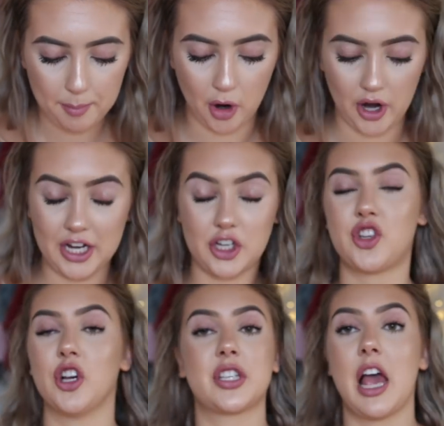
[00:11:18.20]
but
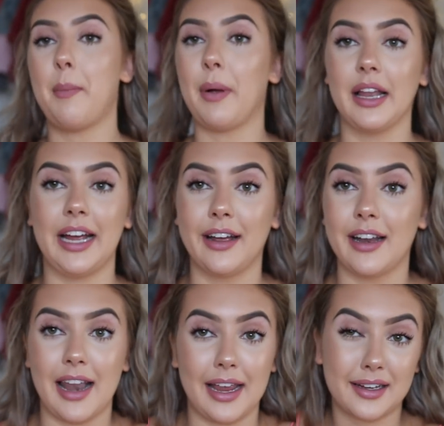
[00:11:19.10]
it's just a
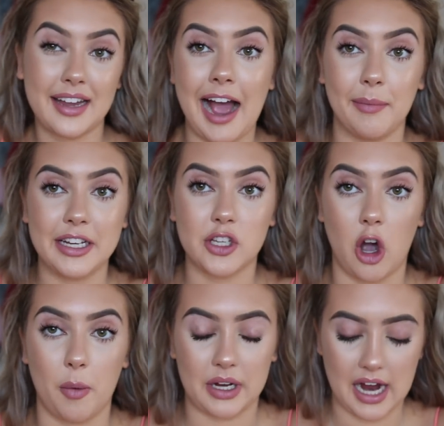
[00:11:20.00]
plain like cami
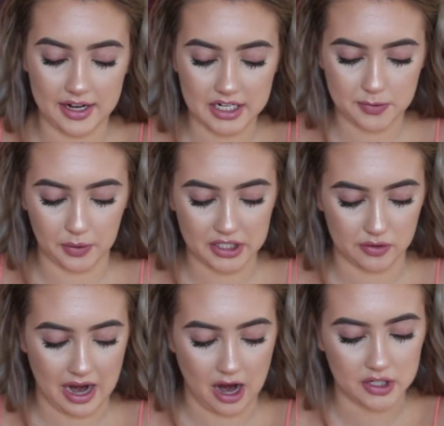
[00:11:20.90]
top, kind of
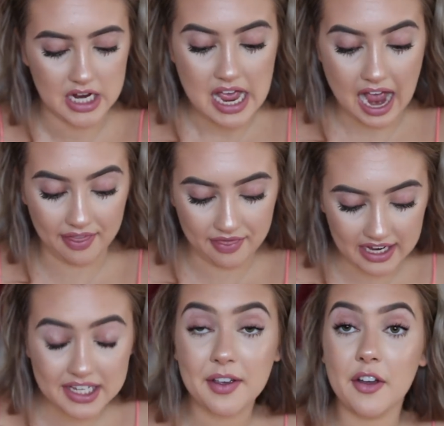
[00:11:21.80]
swings around, and
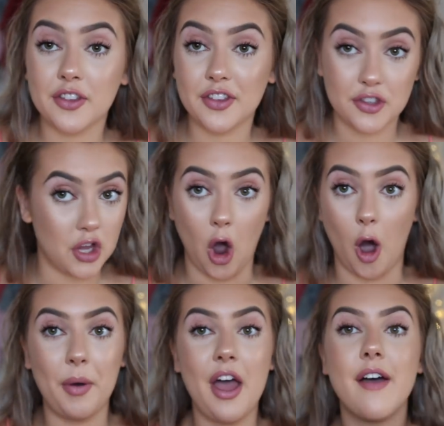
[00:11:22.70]
this
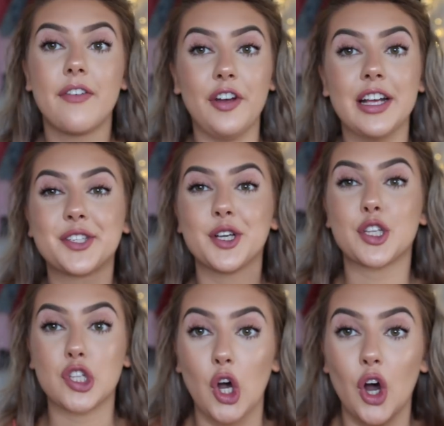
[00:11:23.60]
top
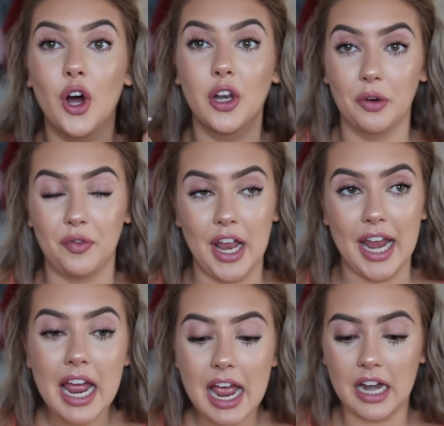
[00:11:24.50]
fits so
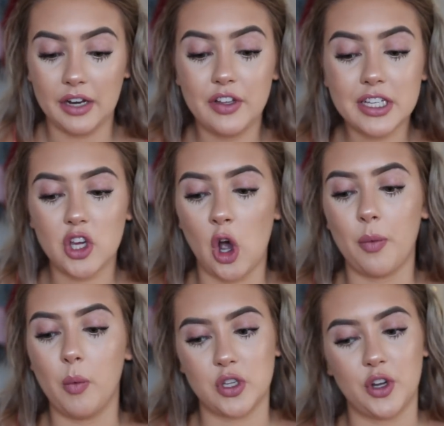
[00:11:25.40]
lovely. And if this
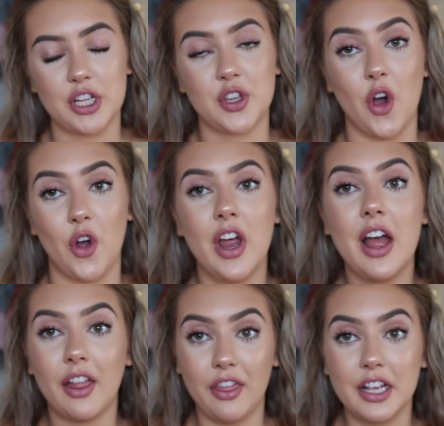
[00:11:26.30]
top was on its own,
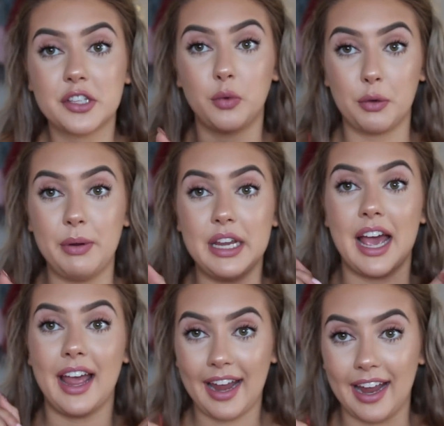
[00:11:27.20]
this would
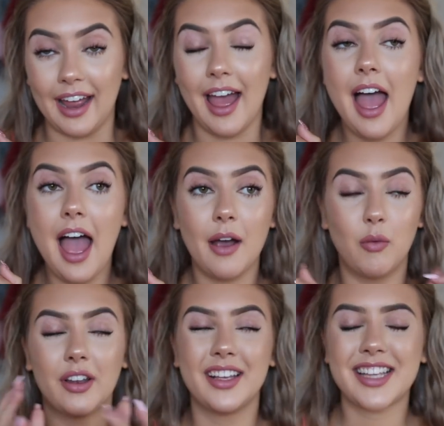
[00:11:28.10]
be a hit.
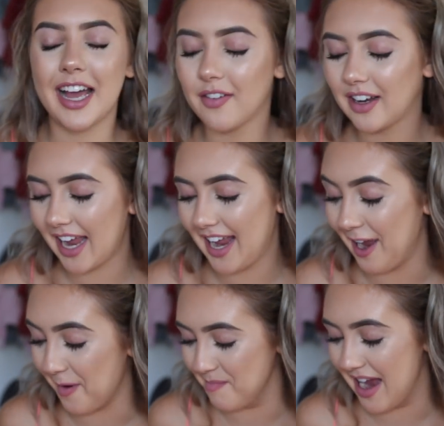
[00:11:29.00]
Well, it's kind of like a
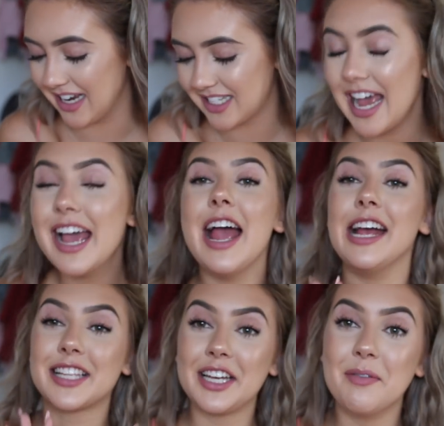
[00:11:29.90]
hit and miss.
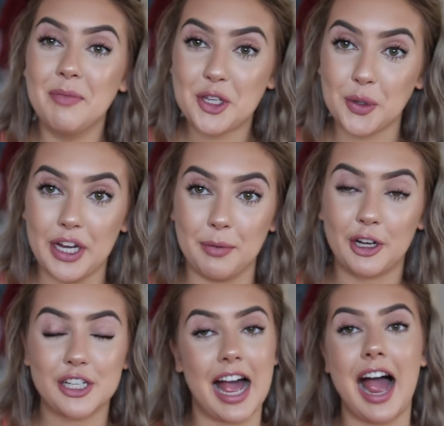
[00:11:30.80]
It's an in-between
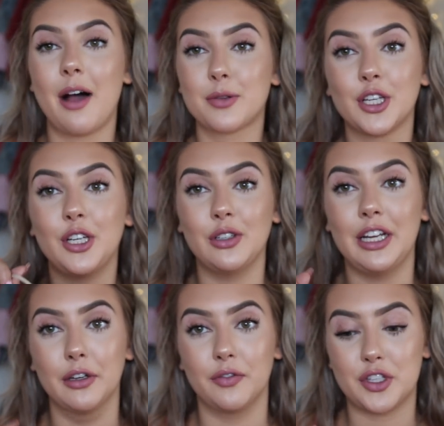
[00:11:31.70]
because I
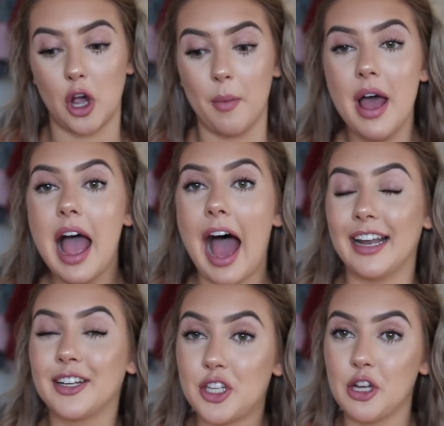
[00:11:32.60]
absolutely love the top
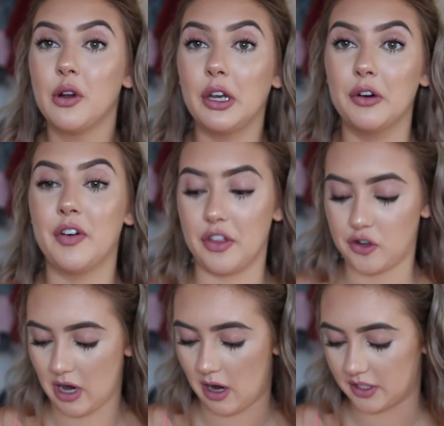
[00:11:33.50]
and I do love
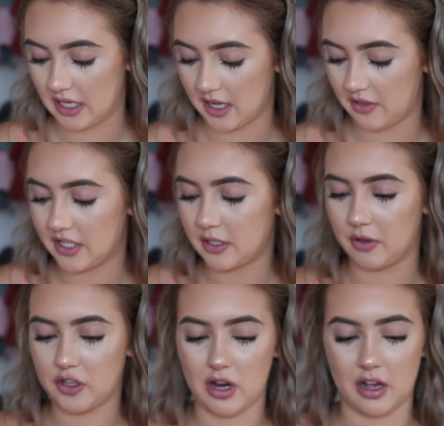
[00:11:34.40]
the trousers. This is
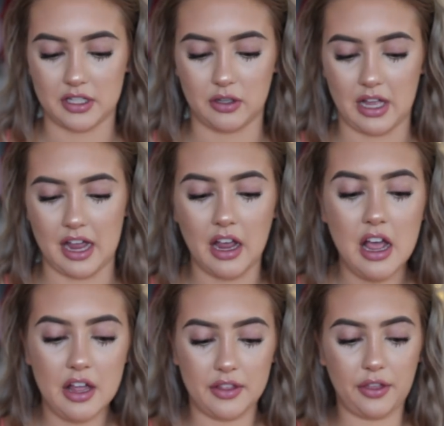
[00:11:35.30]
what the trousers look like.
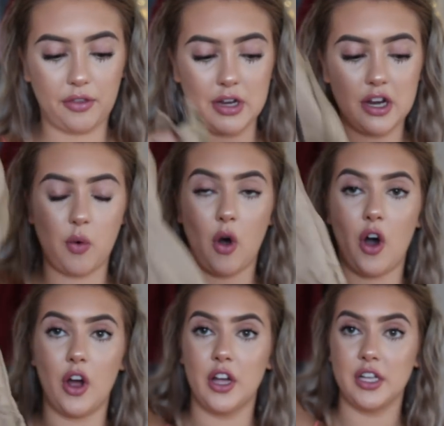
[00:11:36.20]
They're
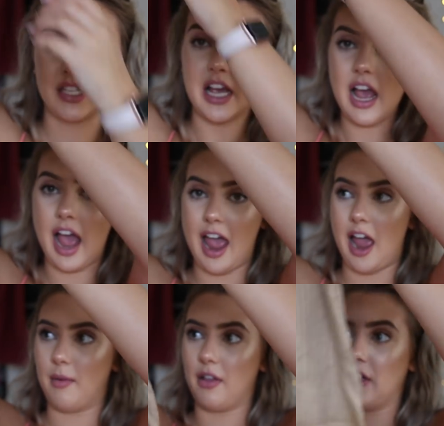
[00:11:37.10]
3/4,
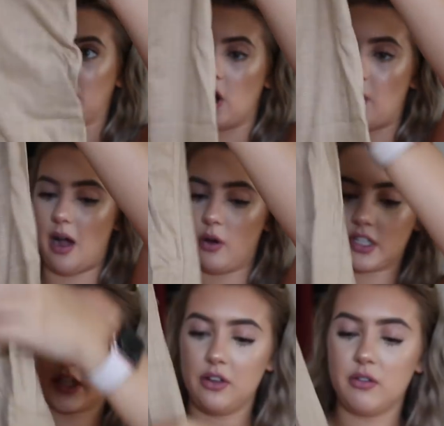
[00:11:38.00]
they go
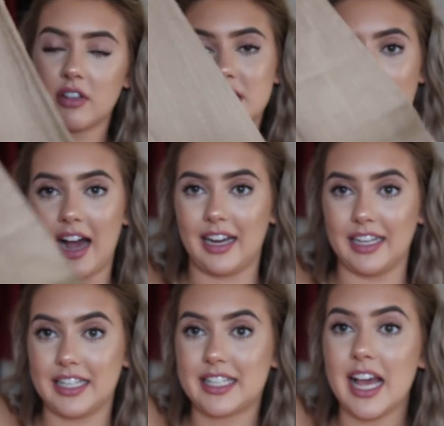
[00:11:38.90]
out to the
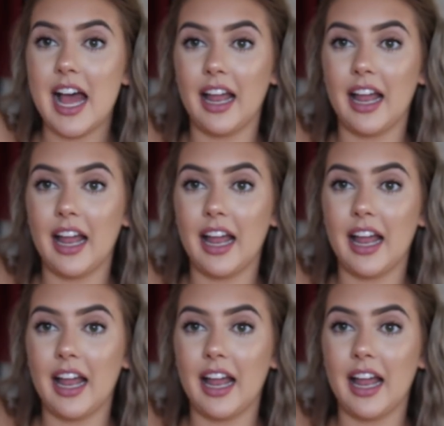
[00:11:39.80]
sides,